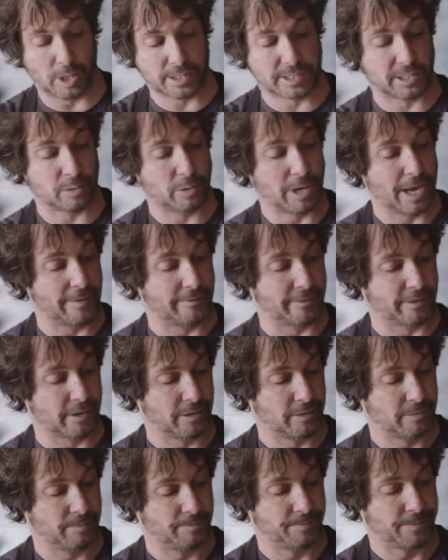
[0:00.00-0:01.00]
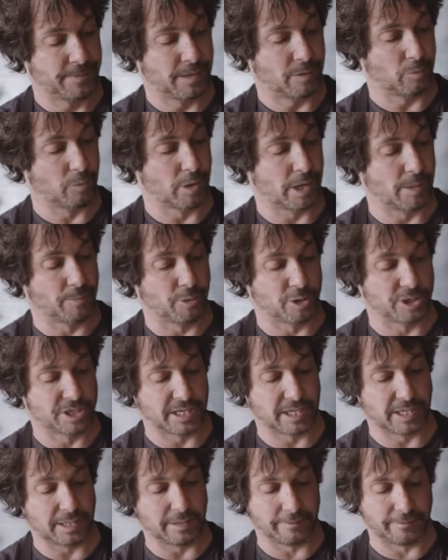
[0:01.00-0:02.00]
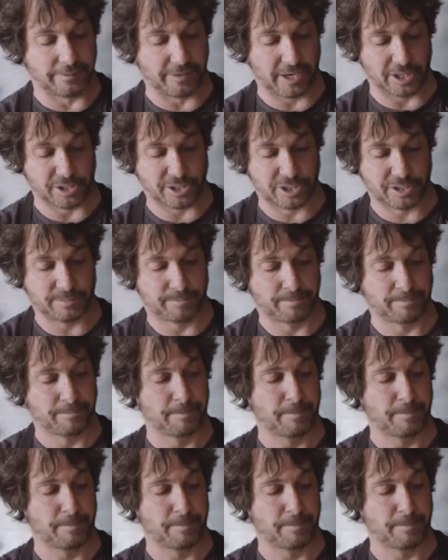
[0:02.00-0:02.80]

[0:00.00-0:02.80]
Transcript: whatsoever when I'm pushing in the fish.